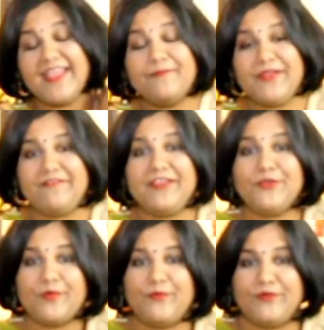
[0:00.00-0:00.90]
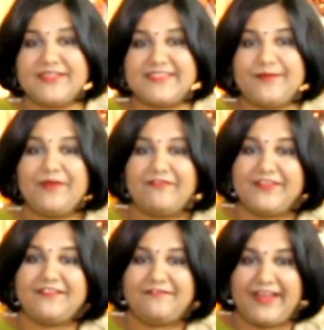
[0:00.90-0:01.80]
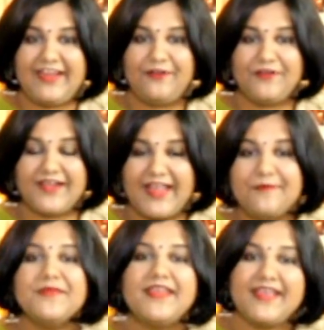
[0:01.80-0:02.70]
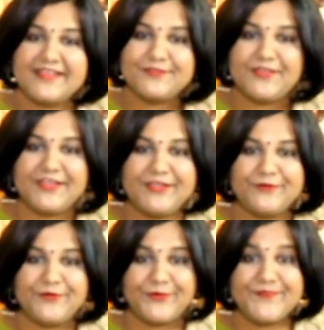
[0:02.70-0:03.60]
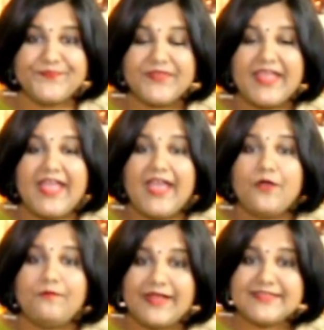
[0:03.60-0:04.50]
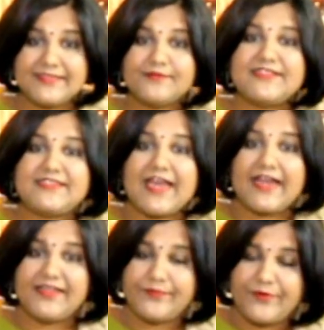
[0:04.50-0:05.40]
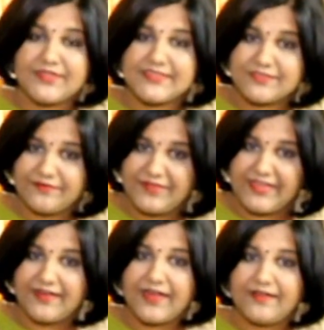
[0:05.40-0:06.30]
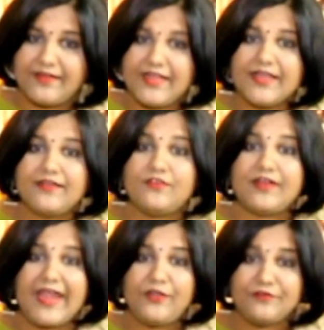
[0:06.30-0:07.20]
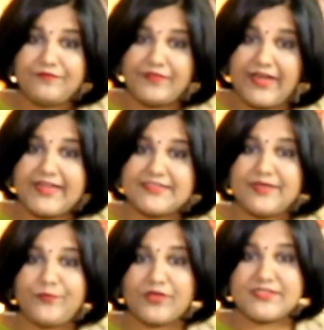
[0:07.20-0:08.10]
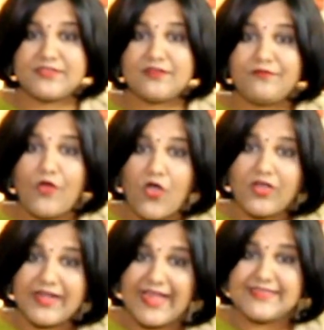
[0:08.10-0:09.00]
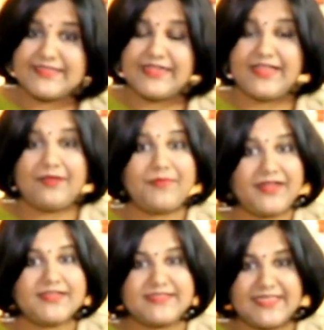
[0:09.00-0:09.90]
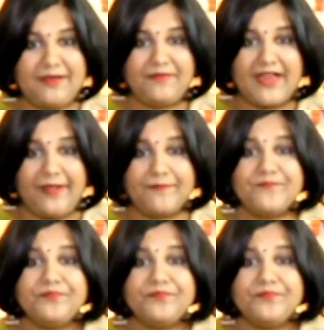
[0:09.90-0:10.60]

I'm giving you a bonus tip after a very long time. So here you go. Once you start the process of decluttering, try to finish the process of organizing them at the same time.